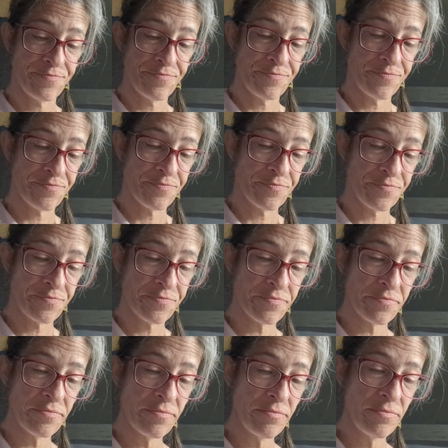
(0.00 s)

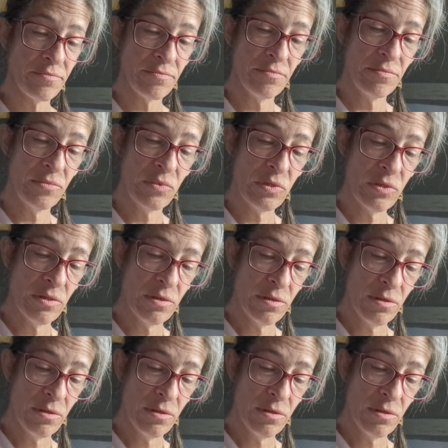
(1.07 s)
No one is speaking in this clip.